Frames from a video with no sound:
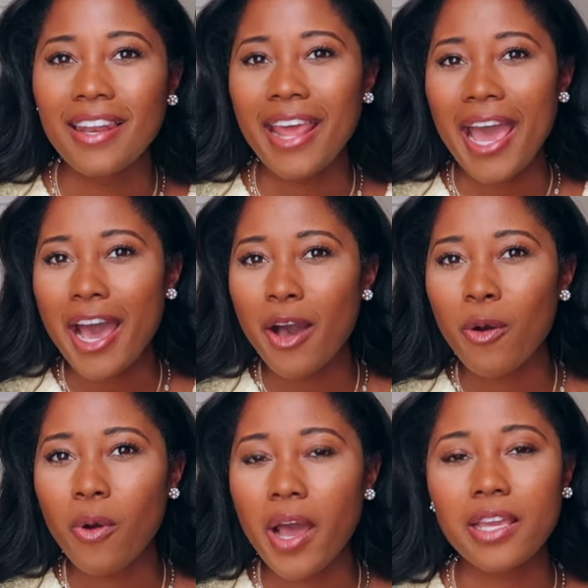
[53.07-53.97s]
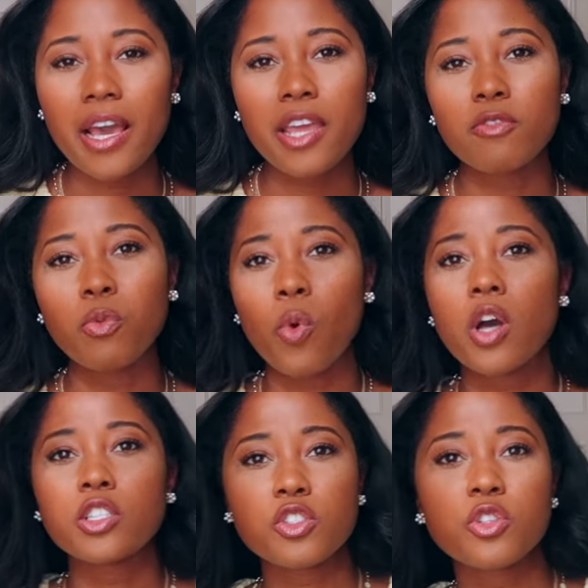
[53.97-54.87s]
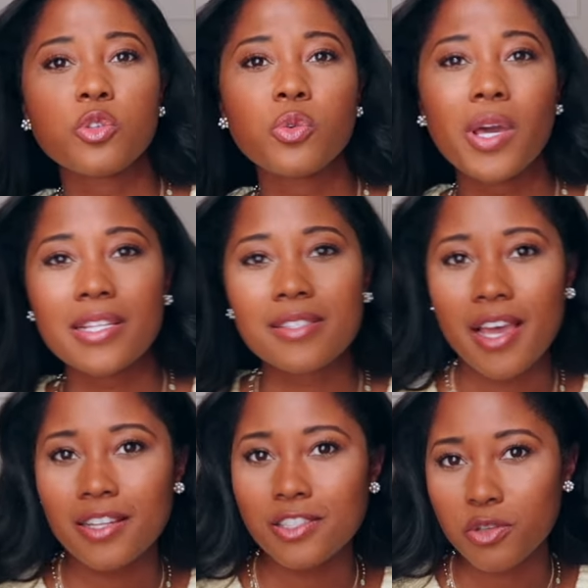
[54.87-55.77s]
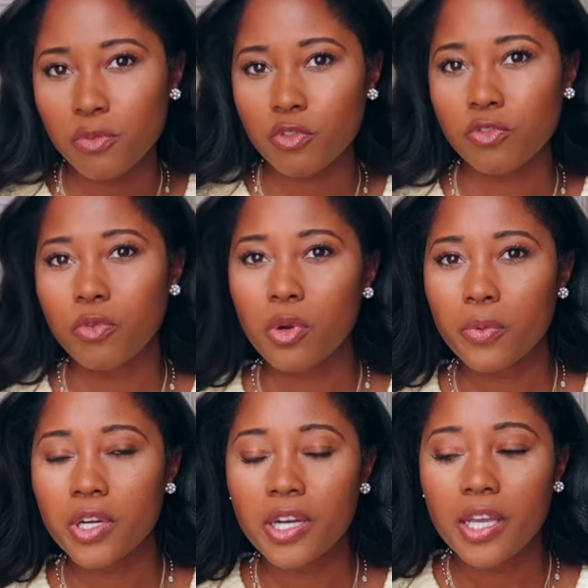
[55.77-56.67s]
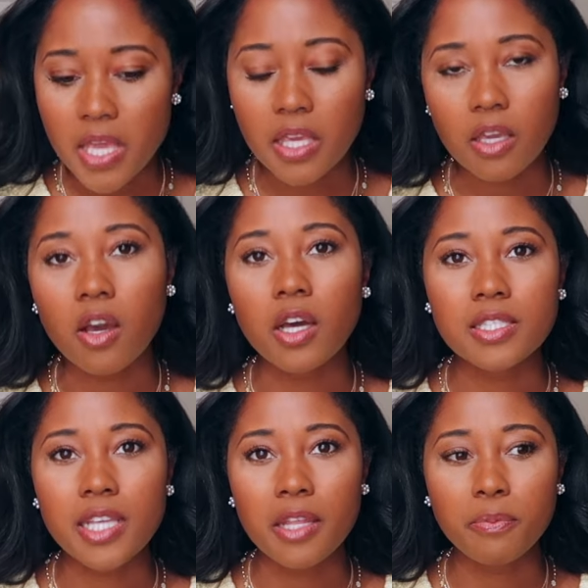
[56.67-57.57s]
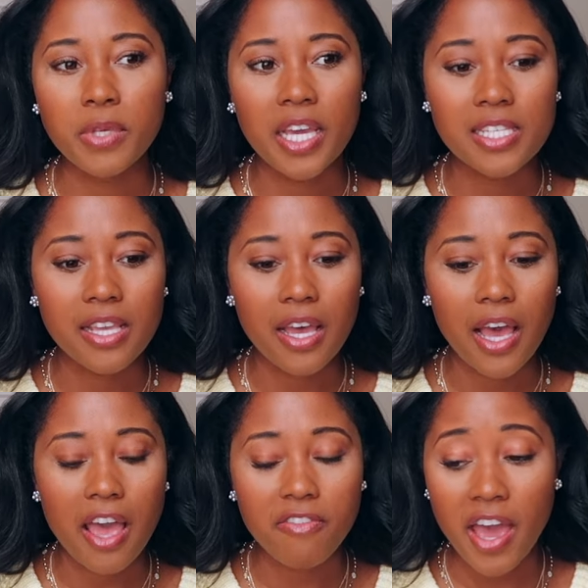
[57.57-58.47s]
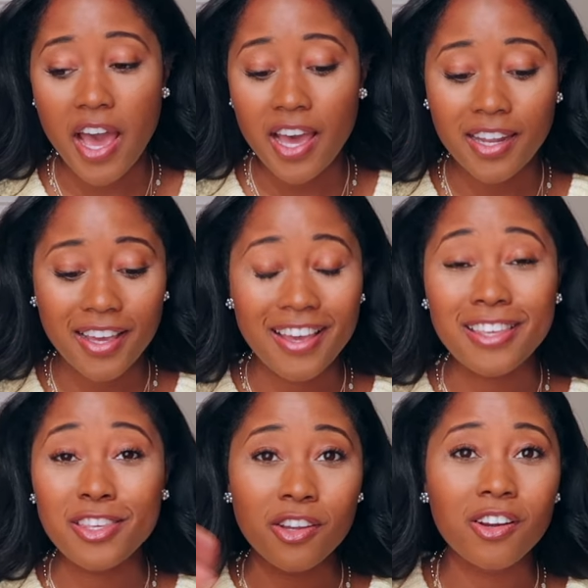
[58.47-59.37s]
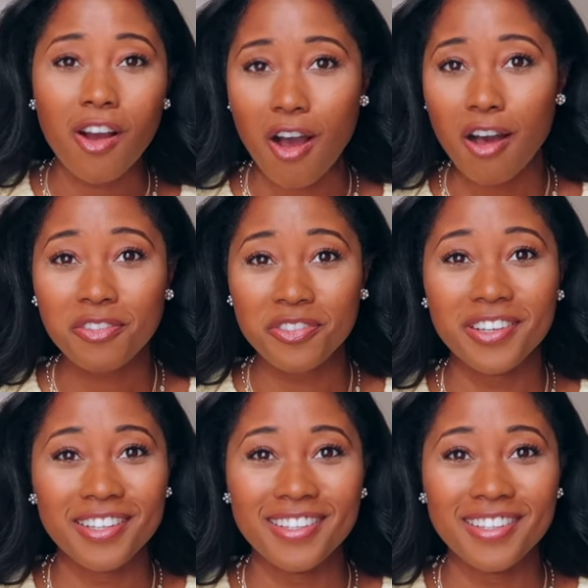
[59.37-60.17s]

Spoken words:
and how I kind of want to and intend to move forward making content, because I've had a year off.